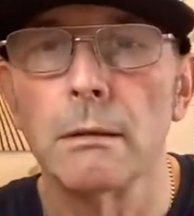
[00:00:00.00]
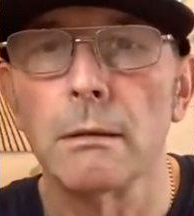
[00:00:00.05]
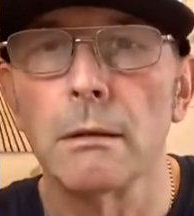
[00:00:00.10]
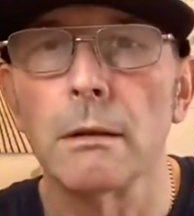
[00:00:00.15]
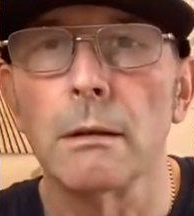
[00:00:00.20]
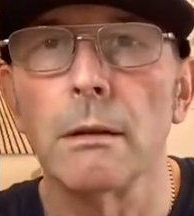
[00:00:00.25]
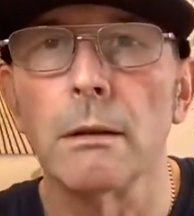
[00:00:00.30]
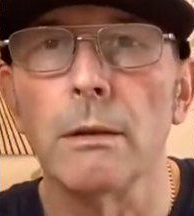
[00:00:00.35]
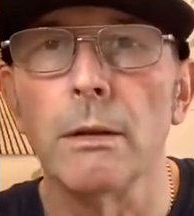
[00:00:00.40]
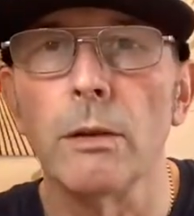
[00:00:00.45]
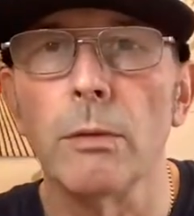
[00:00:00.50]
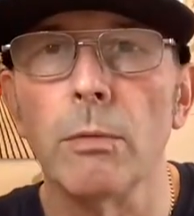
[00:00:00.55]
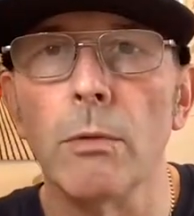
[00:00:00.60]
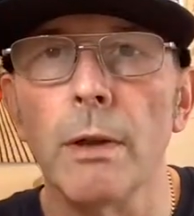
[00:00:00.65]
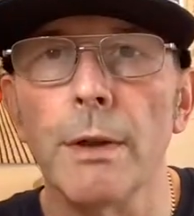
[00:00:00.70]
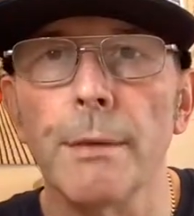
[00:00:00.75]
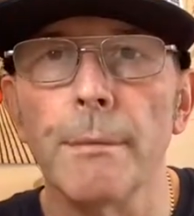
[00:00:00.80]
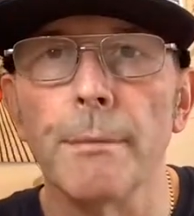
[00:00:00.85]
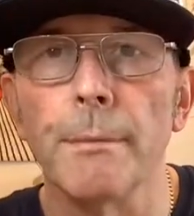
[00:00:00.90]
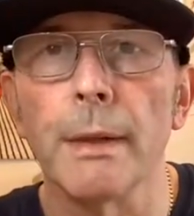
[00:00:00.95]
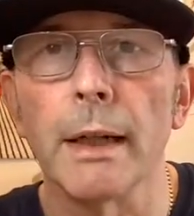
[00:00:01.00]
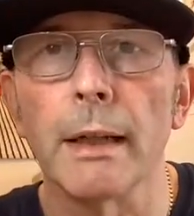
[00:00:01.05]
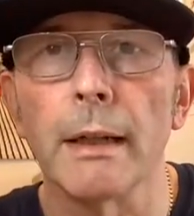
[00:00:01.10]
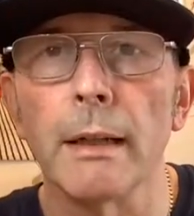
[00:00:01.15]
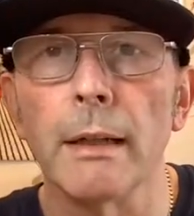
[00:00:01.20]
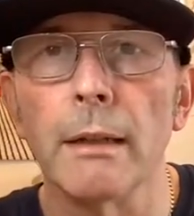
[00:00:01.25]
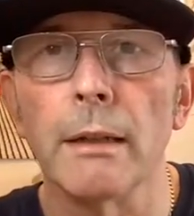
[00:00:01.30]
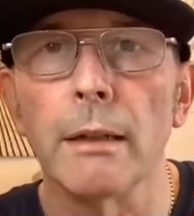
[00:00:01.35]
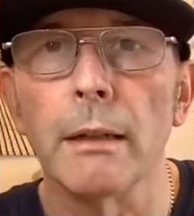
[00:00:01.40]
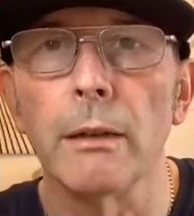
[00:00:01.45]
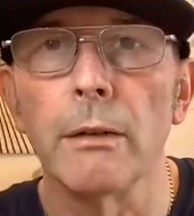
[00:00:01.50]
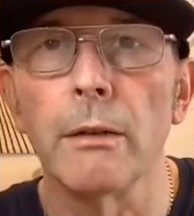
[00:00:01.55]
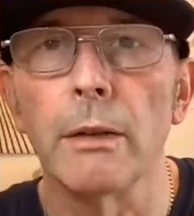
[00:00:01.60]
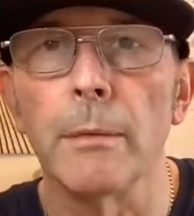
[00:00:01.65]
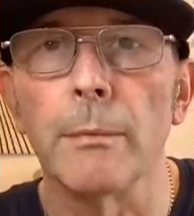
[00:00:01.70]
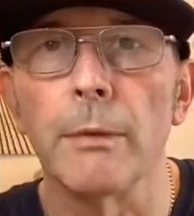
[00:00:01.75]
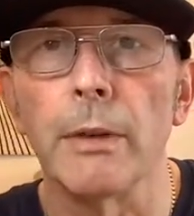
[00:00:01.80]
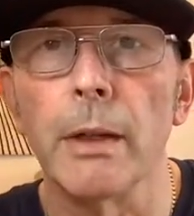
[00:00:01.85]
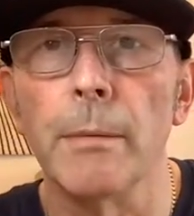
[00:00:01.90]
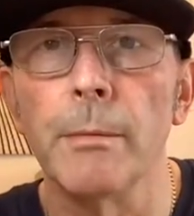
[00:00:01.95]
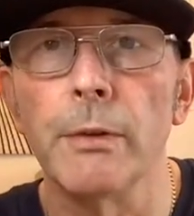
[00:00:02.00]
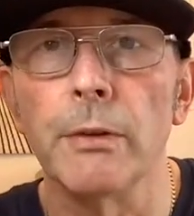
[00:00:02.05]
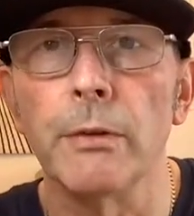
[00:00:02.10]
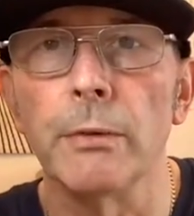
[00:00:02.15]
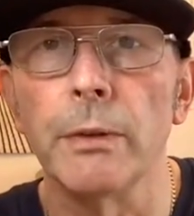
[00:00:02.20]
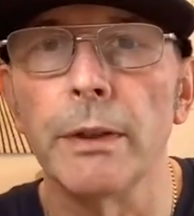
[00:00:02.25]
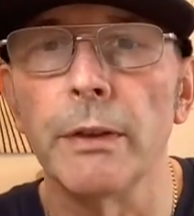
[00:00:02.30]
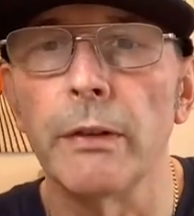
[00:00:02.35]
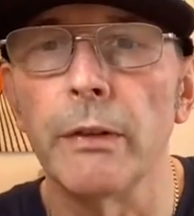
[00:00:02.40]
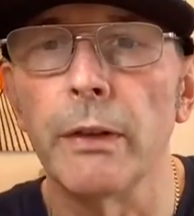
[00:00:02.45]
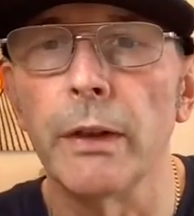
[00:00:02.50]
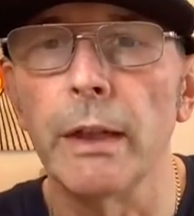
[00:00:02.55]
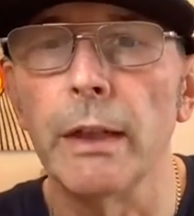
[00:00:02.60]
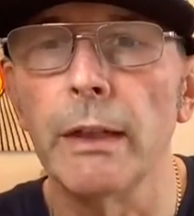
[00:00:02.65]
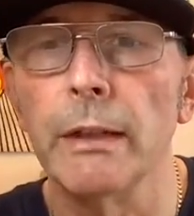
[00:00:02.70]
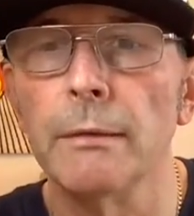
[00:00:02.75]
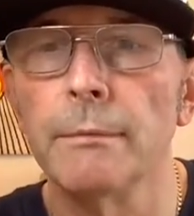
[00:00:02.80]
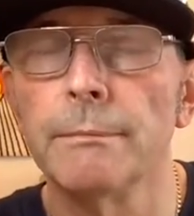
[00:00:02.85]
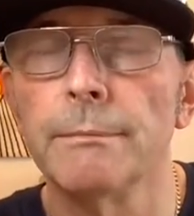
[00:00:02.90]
Got this one back in September 20.